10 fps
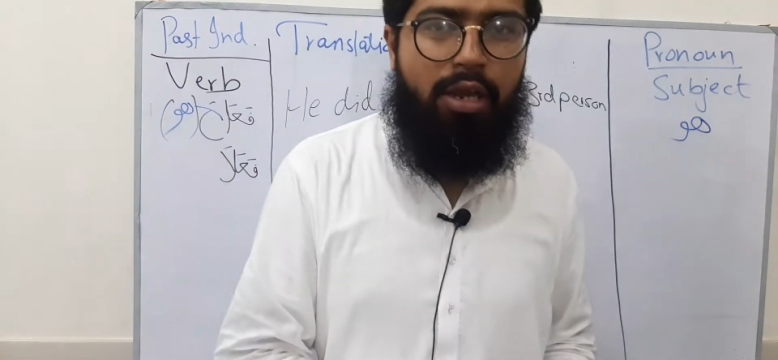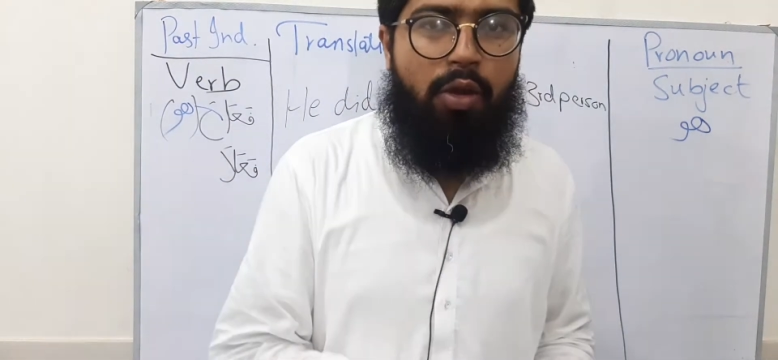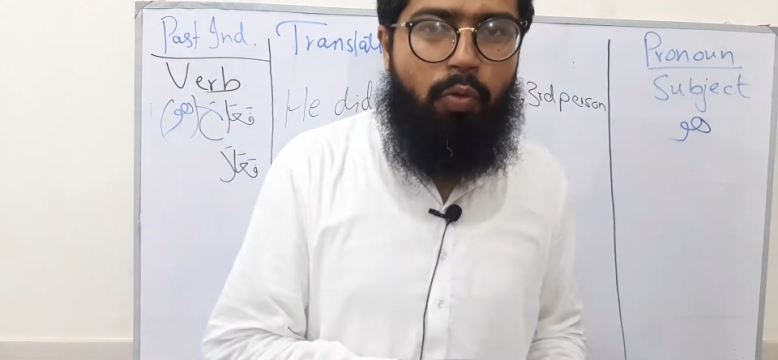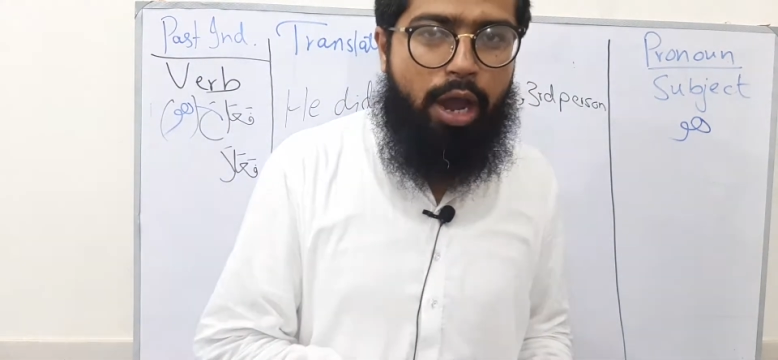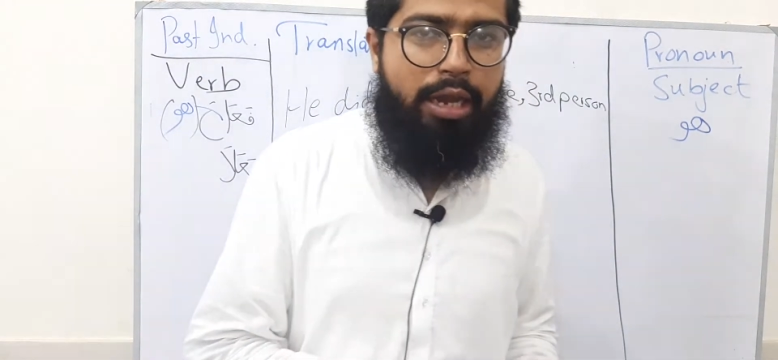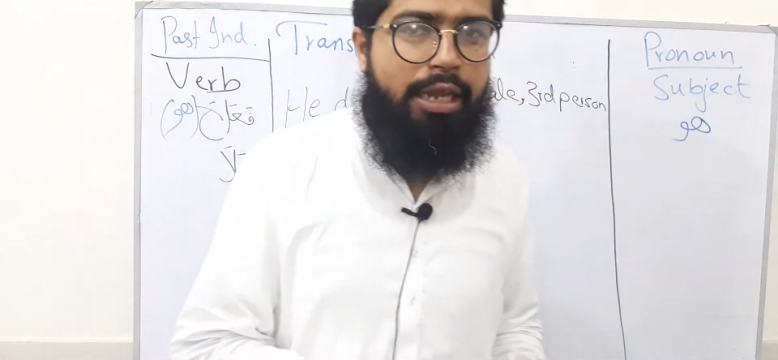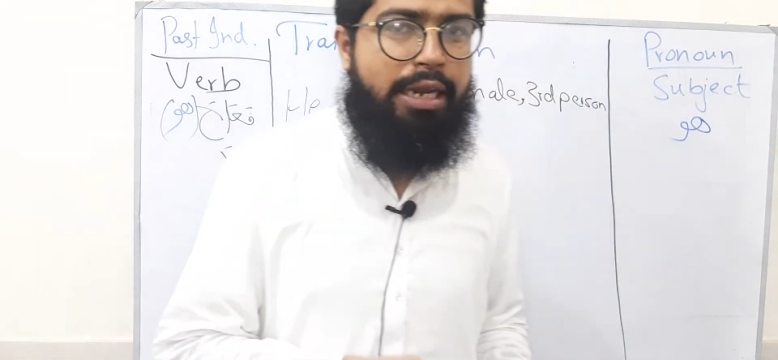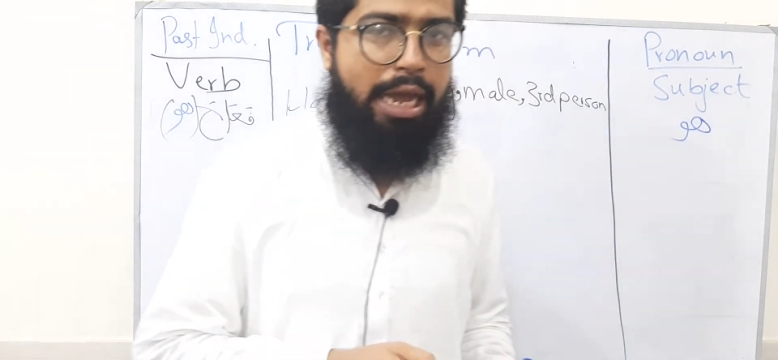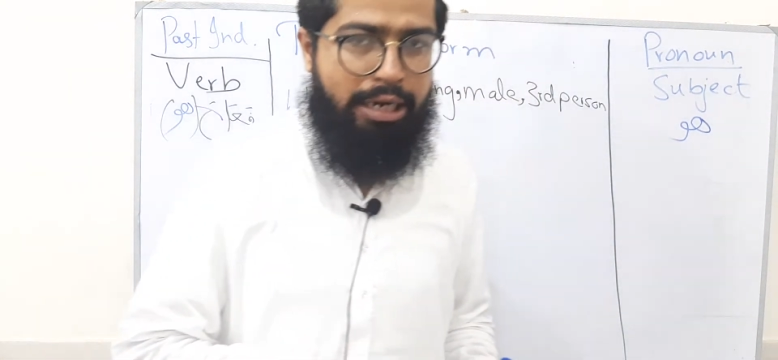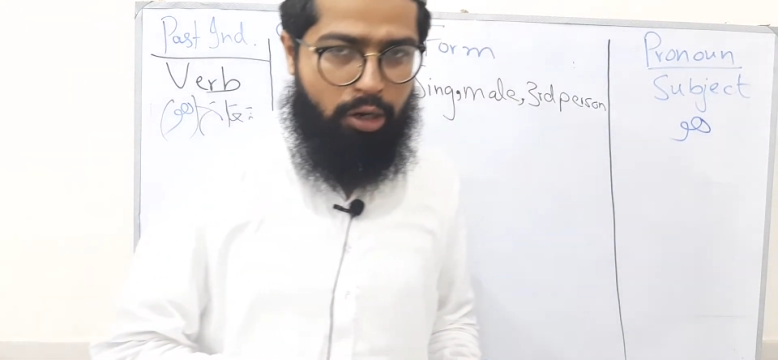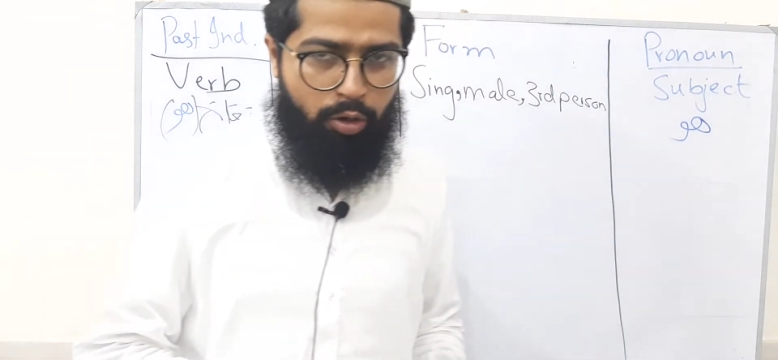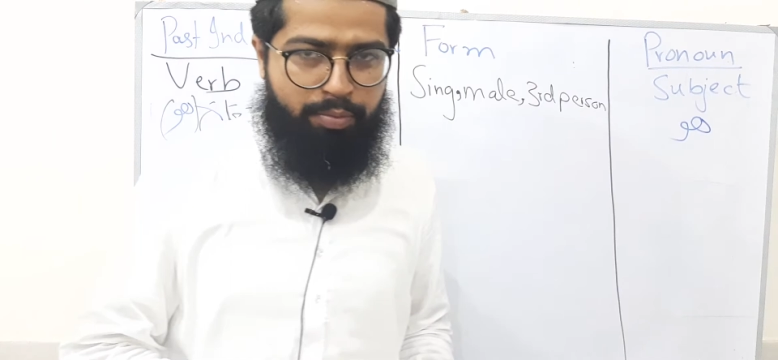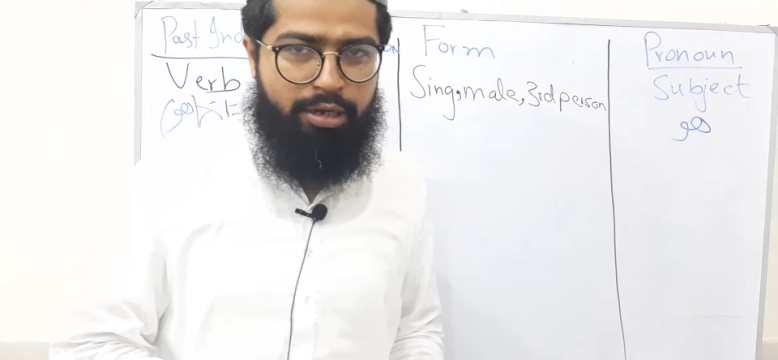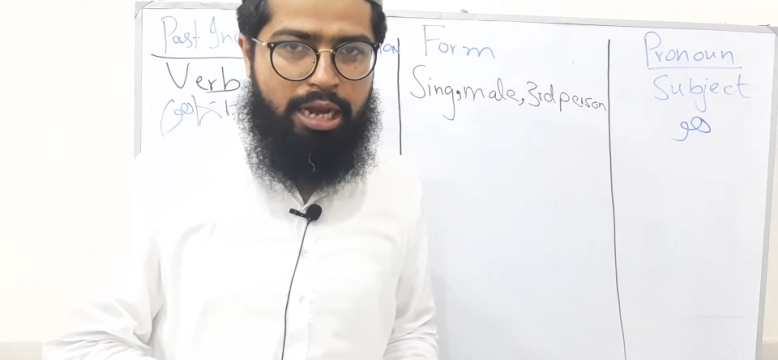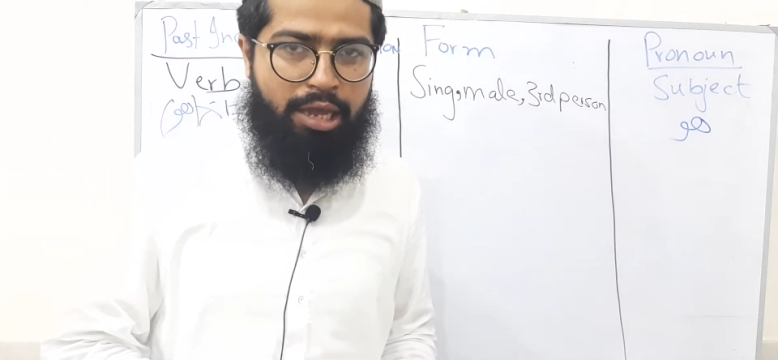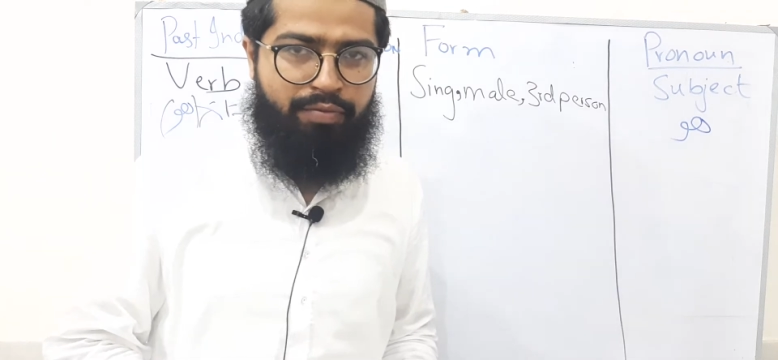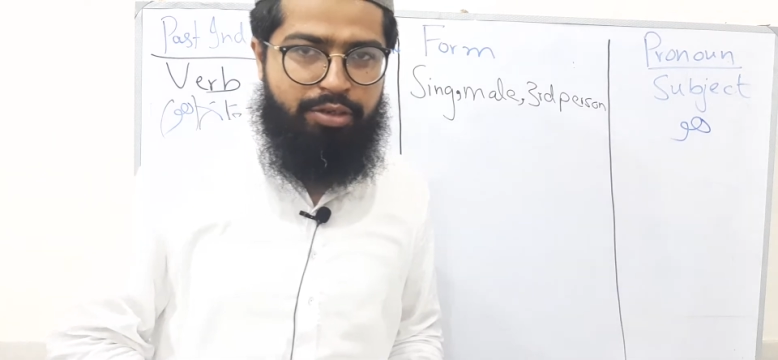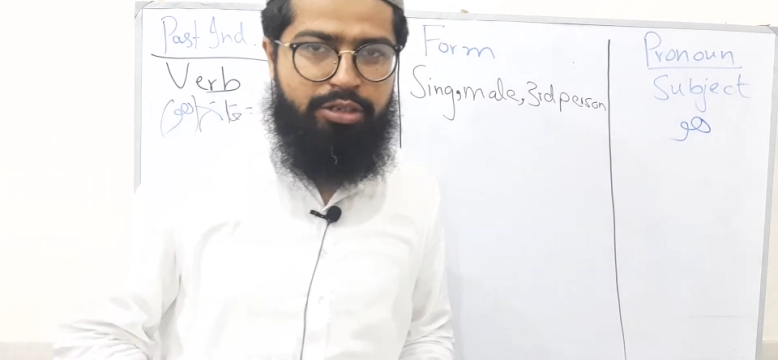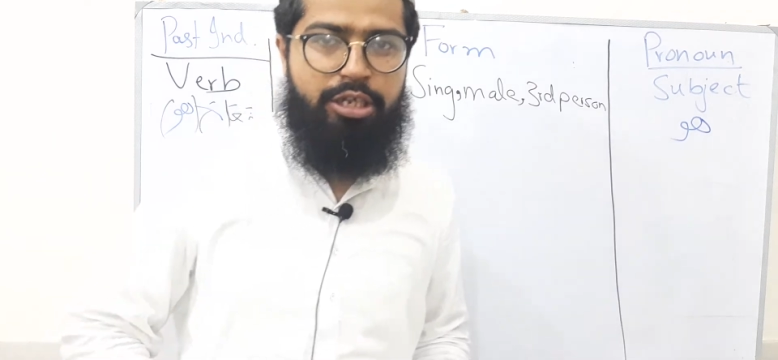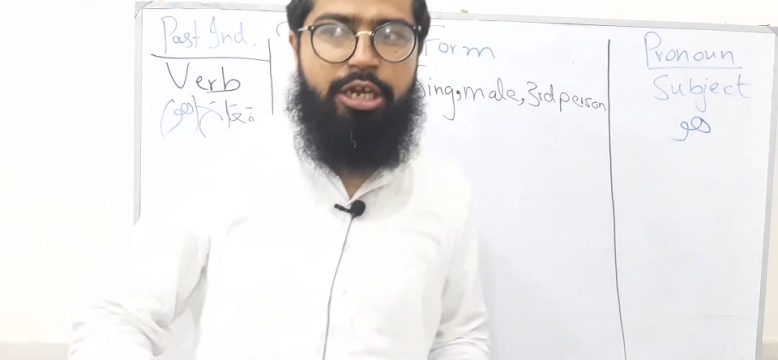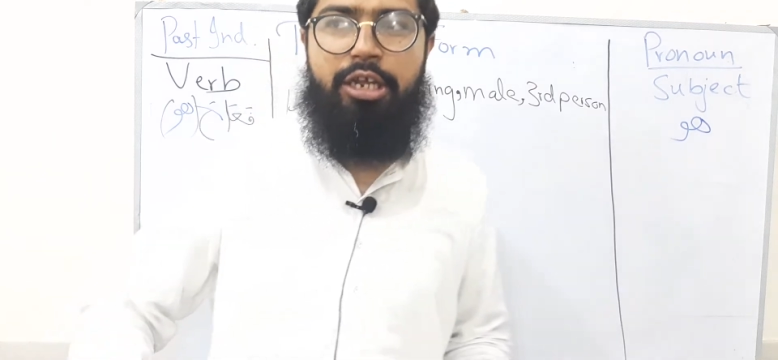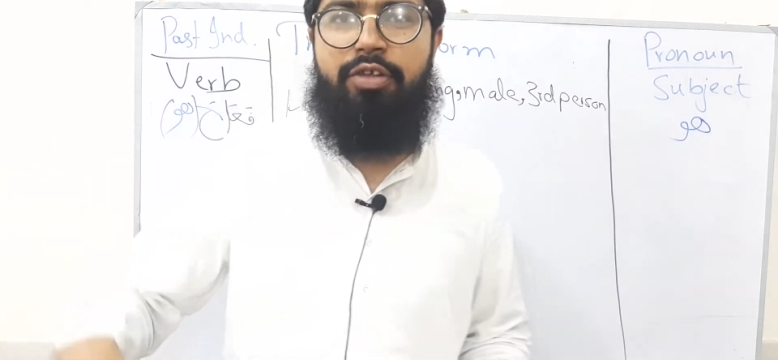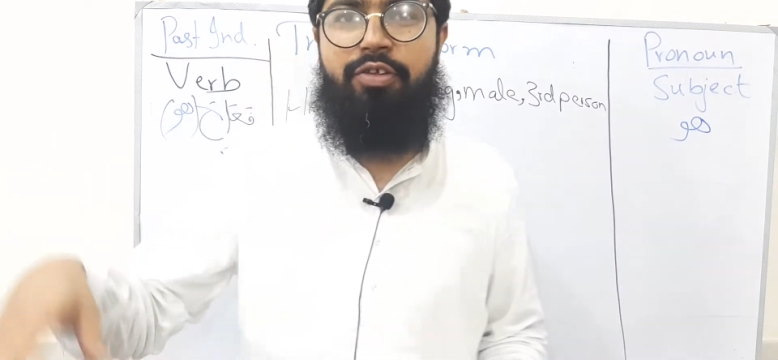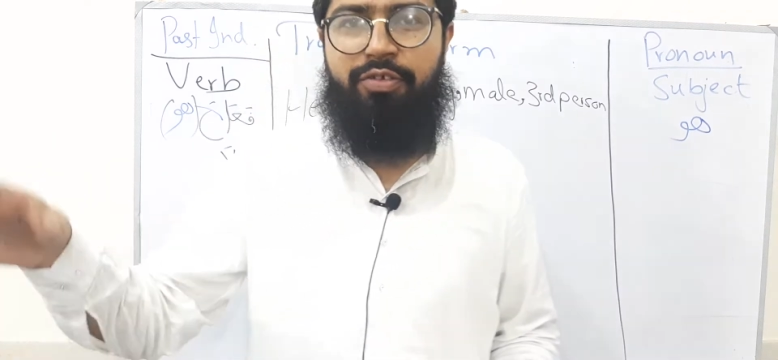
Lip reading: while in an Arabic language there is